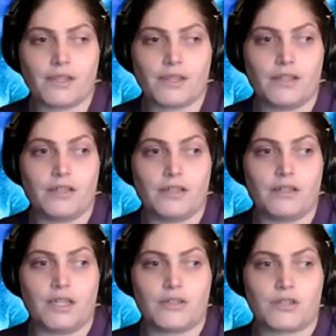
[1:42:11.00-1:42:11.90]

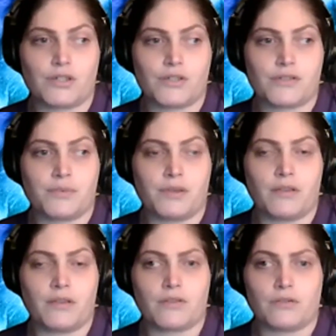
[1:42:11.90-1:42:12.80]
it just
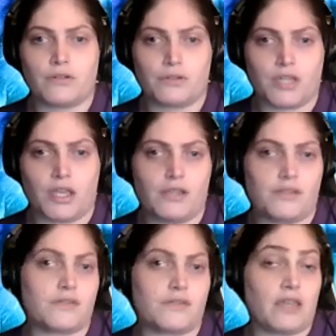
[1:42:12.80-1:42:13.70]
depends on your
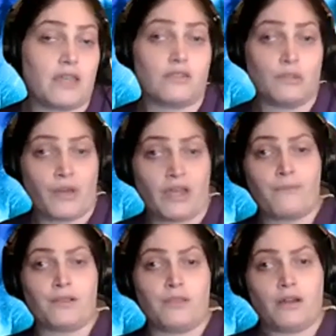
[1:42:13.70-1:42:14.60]
taste. They do have
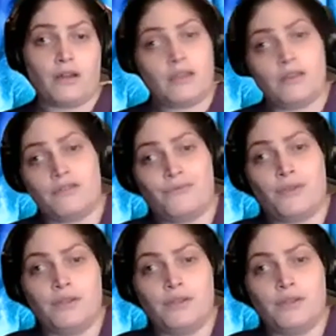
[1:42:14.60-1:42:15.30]
a lot of